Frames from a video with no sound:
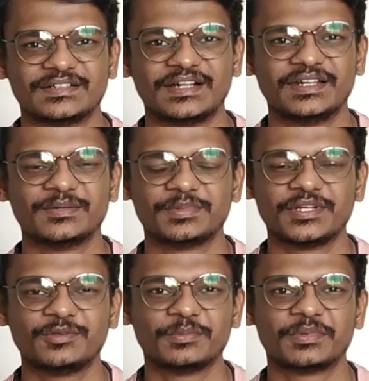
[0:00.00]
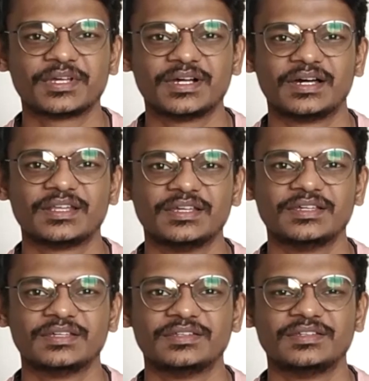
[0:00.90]
I had applied to MTech RA
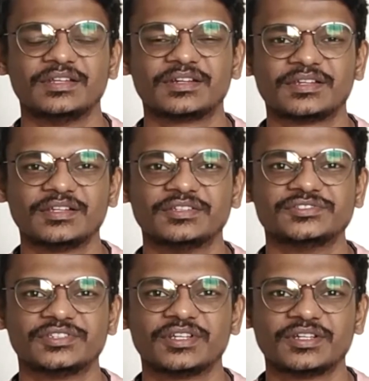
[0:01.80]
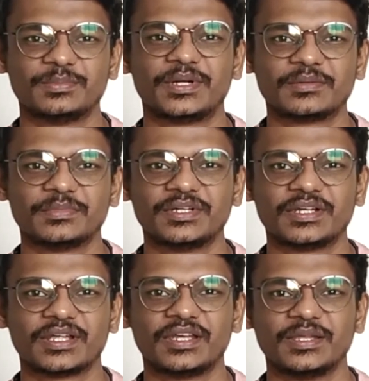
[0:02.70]
in the electrical engineering department
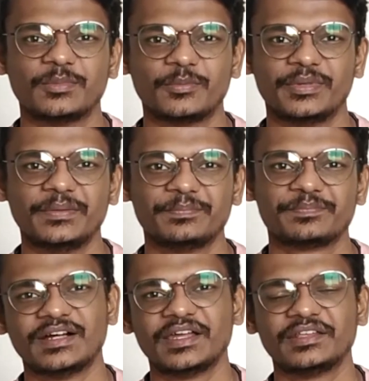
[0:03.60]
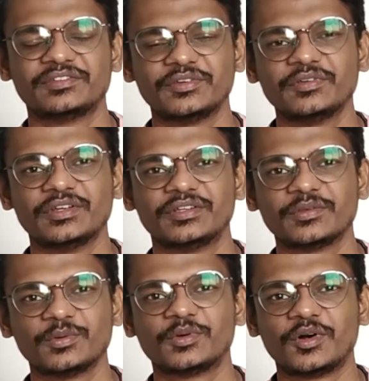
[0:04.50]
at IIT Bombay. I received
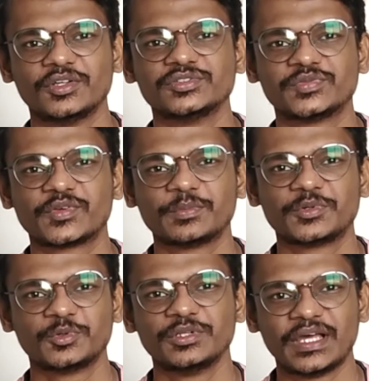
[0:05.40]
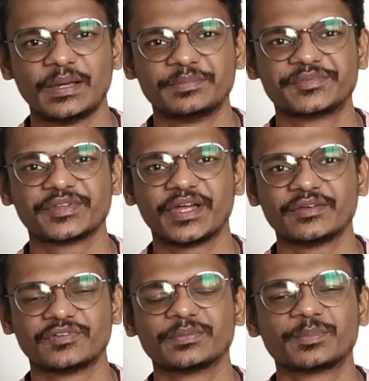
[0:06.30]
interview calls from two labs
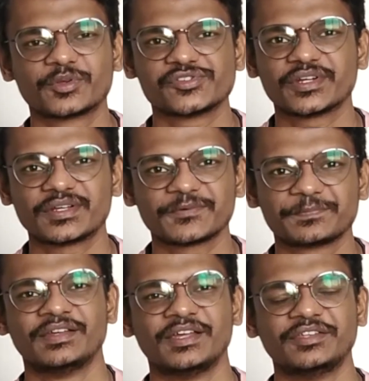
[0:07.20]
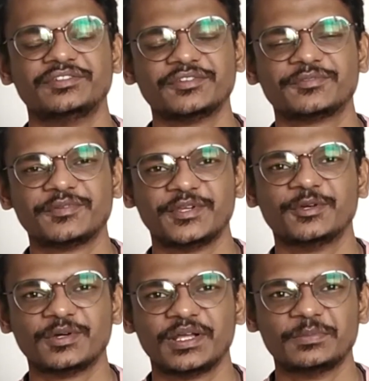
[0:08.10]
and one project. In this
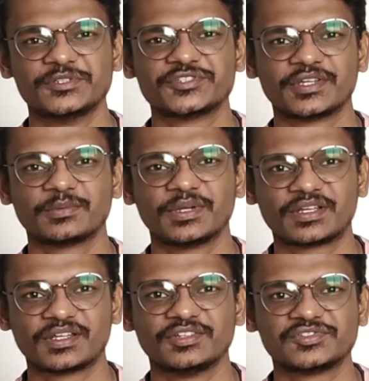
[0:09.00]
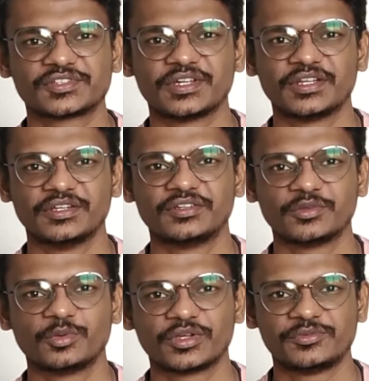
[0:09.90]
video, I'll be sharing my test and
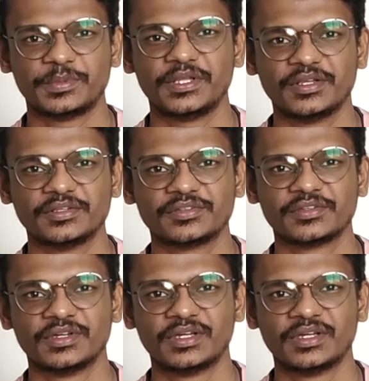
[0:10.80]
interview experience